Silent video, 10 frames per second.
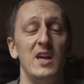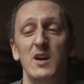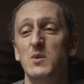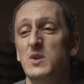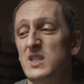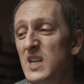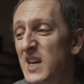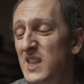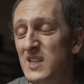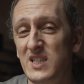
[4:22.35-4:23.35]
It was
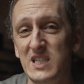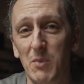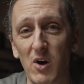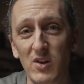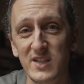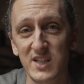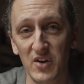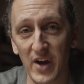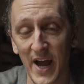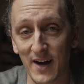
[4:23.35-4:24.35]
like the smallest
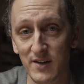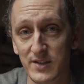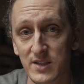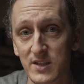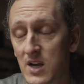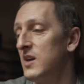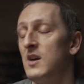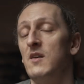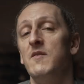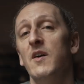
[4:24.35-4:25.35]
little house,
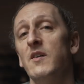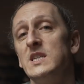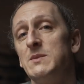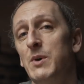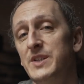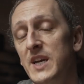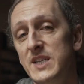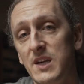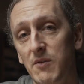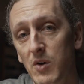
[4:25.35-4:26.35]
very small
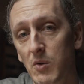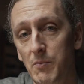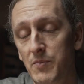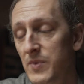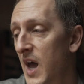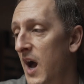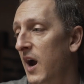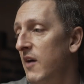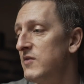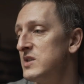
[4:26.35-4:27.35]
tasting room, not
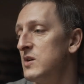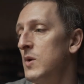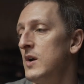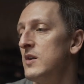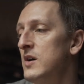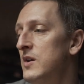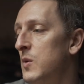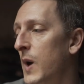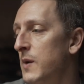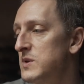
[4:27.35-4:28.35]
obviously where the
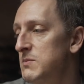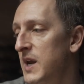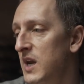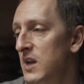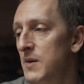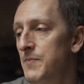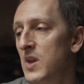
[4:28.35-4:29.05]
wine was made.